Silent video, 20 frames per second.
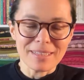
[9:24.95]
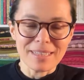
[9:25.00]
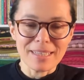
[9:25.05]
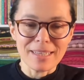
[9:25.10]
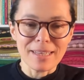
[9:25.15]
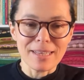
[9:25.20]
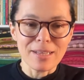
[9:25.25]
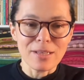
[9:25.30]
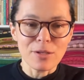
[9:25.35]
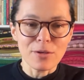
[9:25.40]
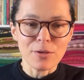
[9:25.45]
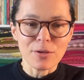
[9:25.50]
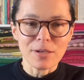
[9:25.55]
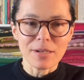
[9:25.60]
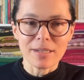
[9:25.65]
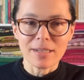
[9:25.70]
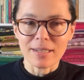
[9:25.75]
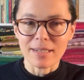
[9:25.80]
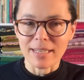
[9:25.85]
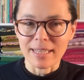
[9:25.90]

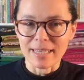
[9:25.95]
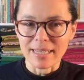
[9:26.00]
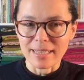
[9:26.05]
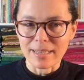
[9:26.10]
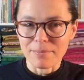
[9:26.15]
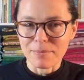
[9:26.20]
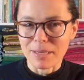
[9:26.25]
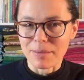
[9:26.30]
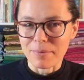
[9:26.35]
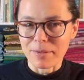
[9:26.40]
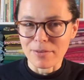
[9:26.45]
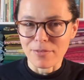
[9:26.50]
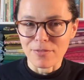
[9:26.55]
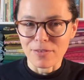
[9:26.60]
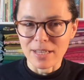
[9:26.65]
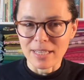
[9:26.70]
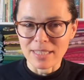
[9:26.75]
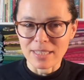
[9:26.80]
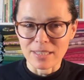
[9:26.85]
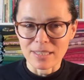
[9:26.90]
look like maybe a
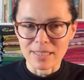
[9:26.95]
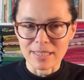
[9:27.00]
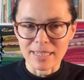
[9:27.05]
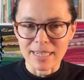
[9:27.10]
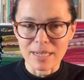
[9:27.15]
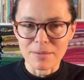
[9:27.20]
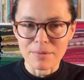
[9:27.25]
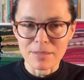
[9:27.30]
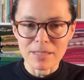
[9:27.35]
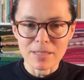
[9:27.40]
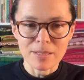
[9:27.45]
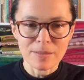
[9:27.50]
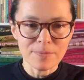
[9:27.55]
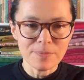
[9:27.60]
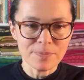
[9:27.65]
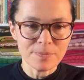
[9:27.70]
flattering garment.